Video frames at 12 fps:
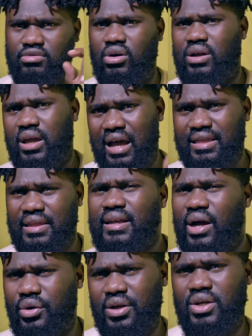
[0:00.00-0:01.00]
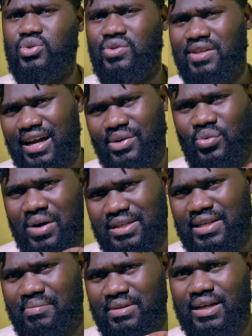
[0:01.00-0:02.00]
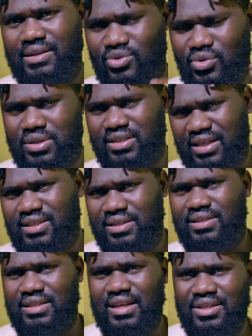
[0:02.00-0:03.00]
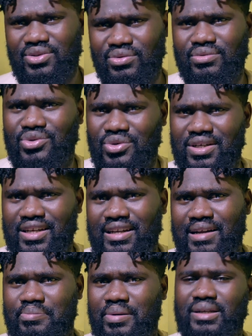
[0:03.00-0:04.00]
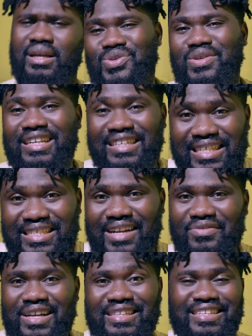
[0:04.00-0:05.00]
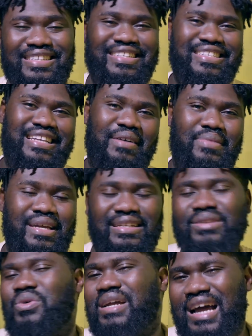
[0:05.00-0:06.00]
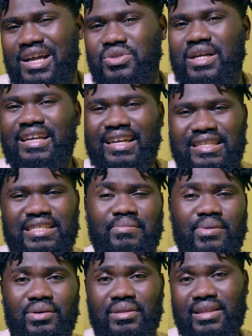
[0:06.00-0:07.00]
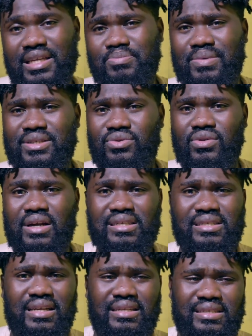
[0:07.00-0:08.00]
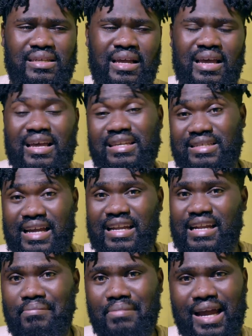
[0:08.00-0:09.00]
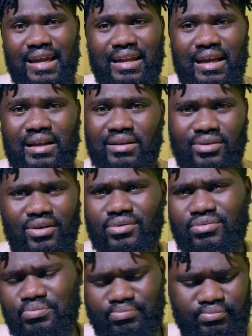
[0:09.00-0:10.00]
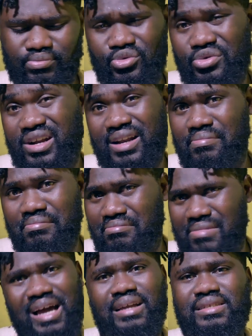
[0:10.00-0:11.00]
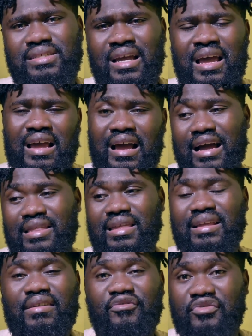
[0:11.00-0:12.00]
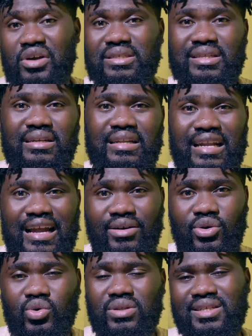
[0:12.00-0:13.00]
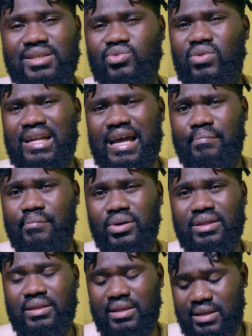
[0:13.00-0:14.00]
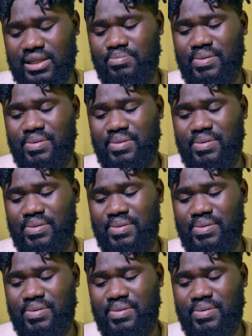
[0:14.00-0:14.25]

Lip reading: okay, I think I'll get to that once I'm done. So just stay tuned to hear that part. So the disadvantages, I mean, what I actually hate about this particular set is kind of minor, not really much. I think the first thing that I noticed when I bought this